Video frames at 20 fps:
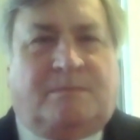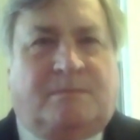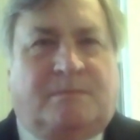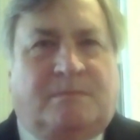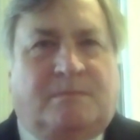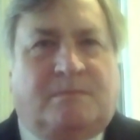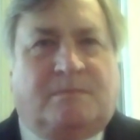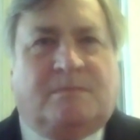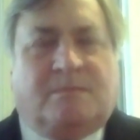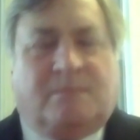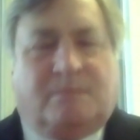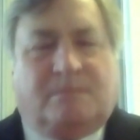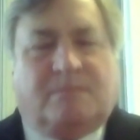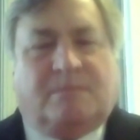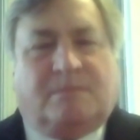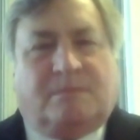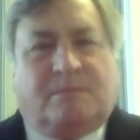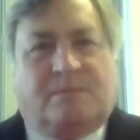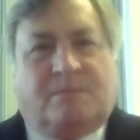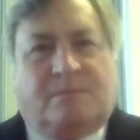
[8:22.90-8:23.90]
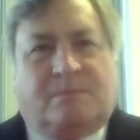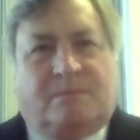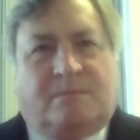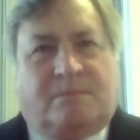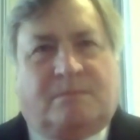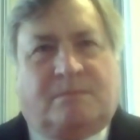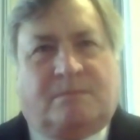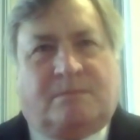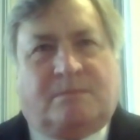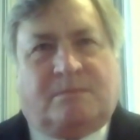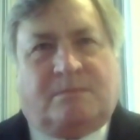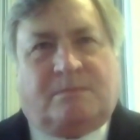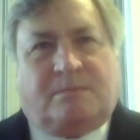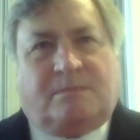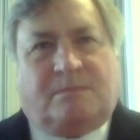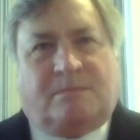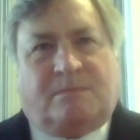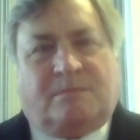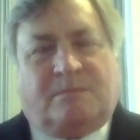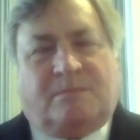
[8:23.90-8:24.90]

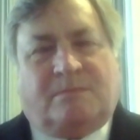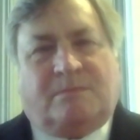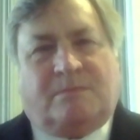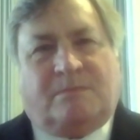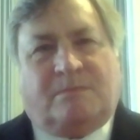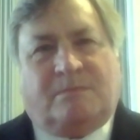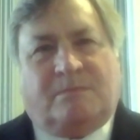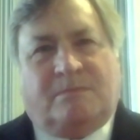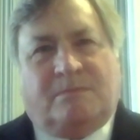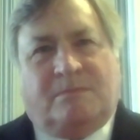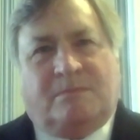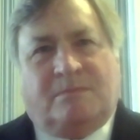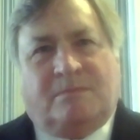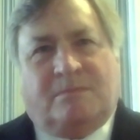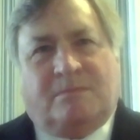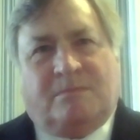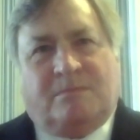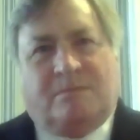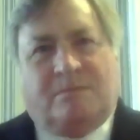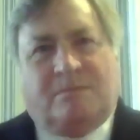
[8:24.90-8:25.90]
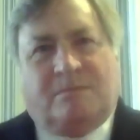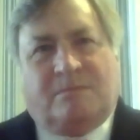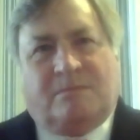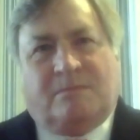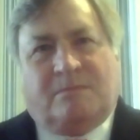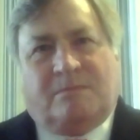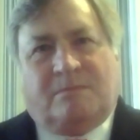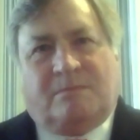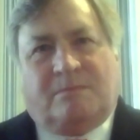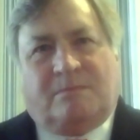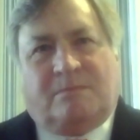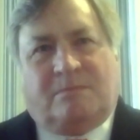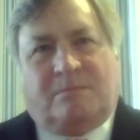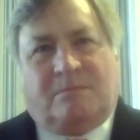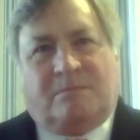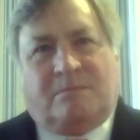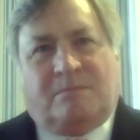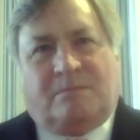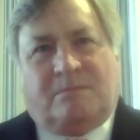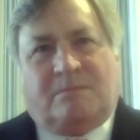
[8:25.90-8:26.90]

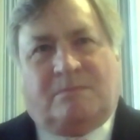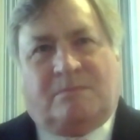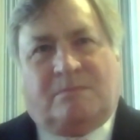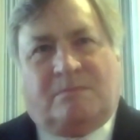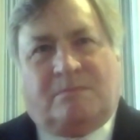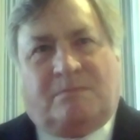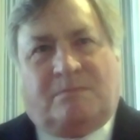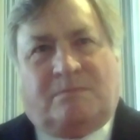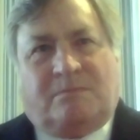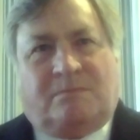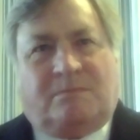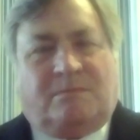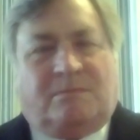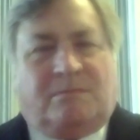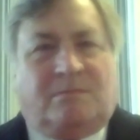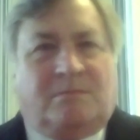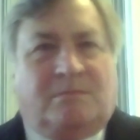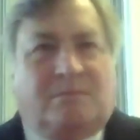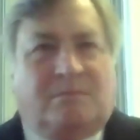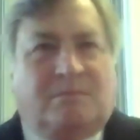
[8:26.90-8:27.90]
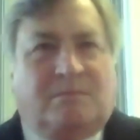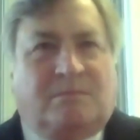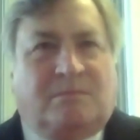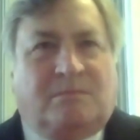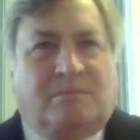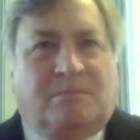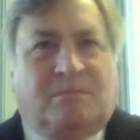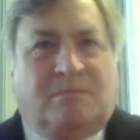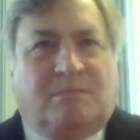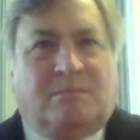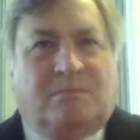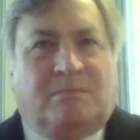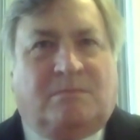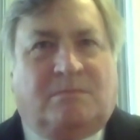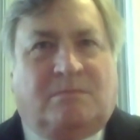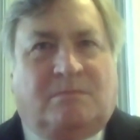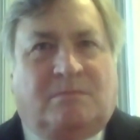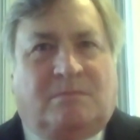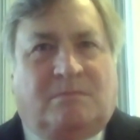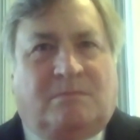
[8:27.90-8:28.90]

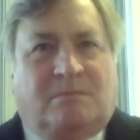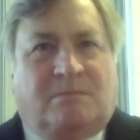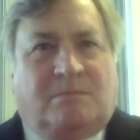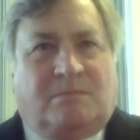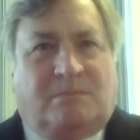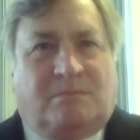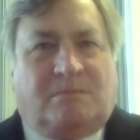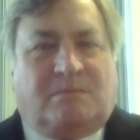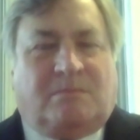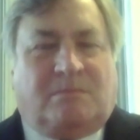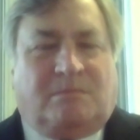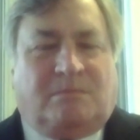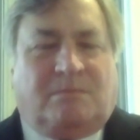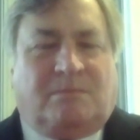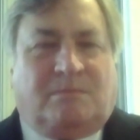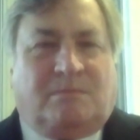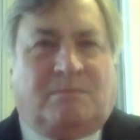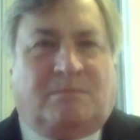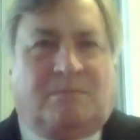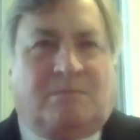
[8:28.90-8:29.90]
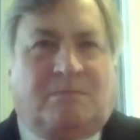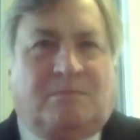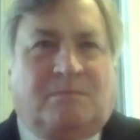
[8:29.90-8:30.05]
The person shown says nothing.